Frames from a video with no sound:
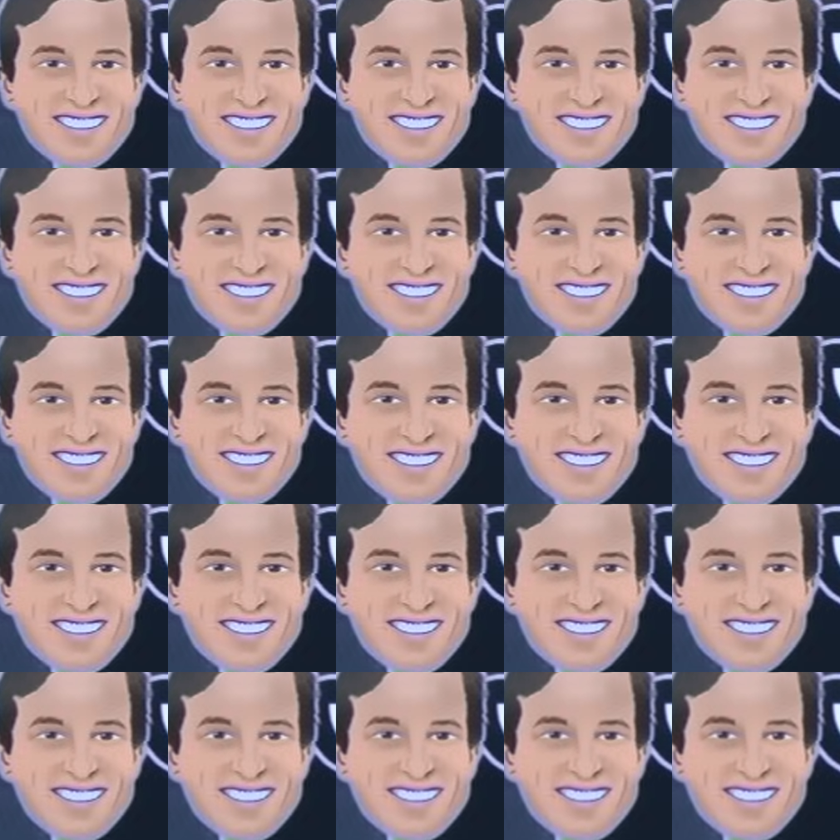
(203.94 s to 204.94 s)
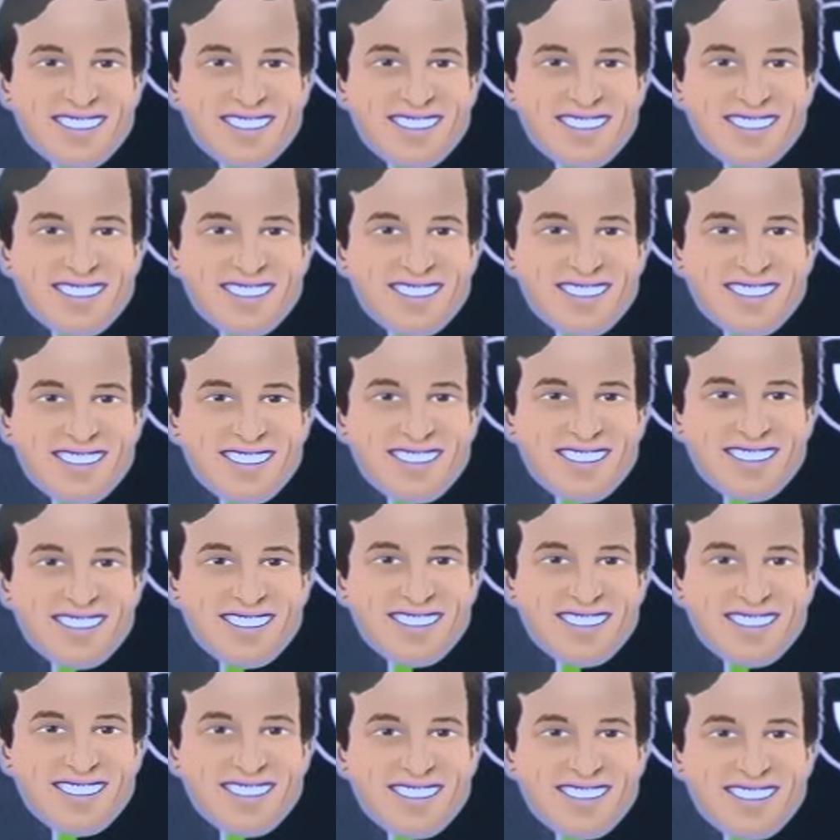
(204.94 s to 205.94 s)

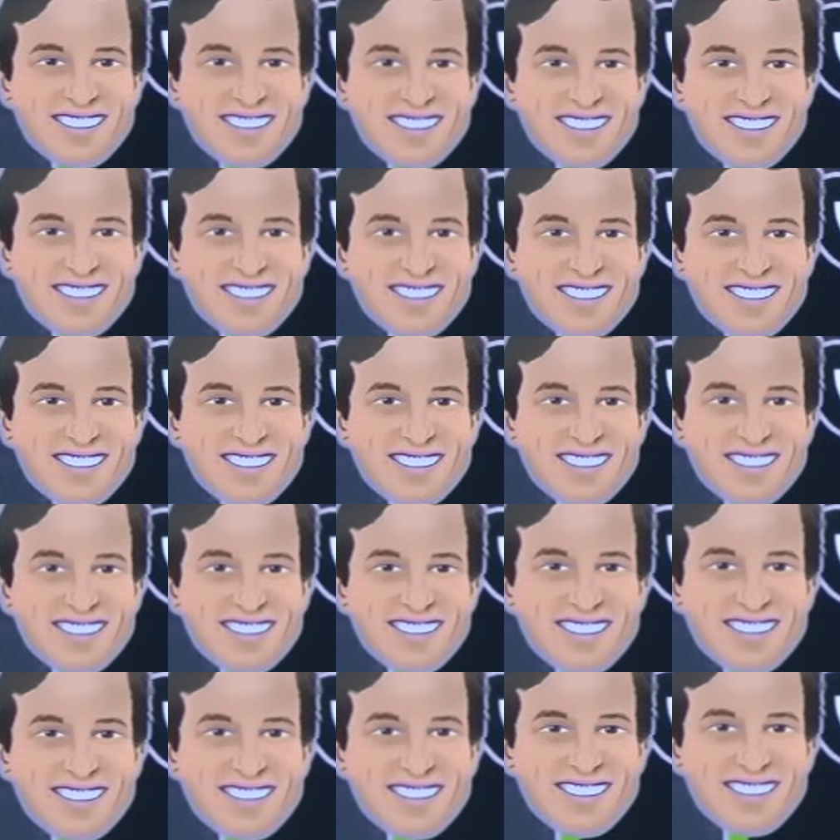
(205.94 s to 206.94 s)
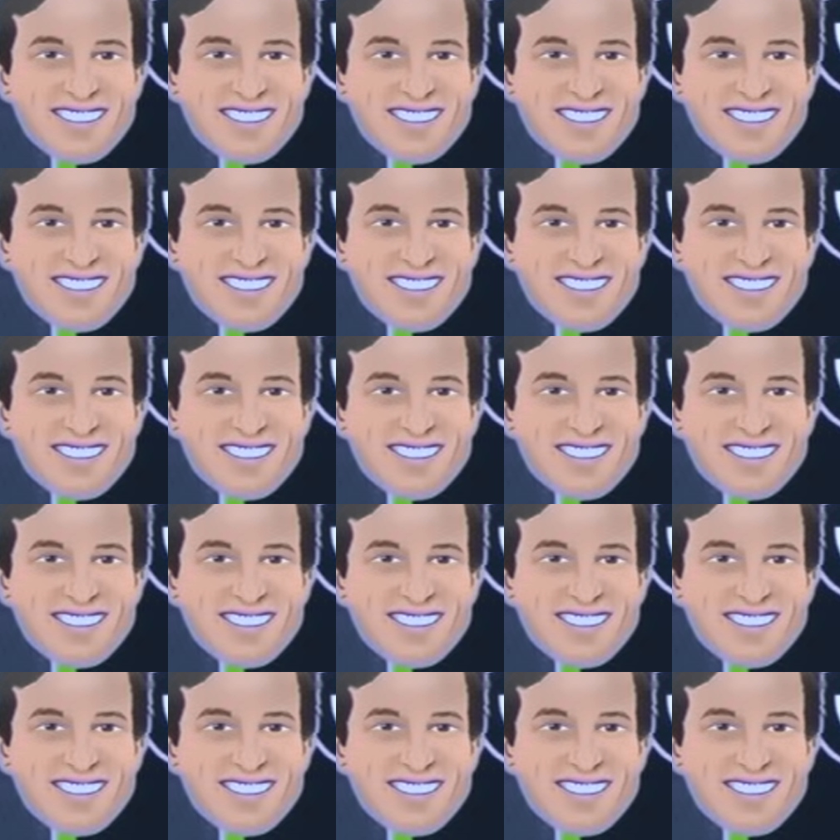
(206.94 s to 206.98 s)
[no speech]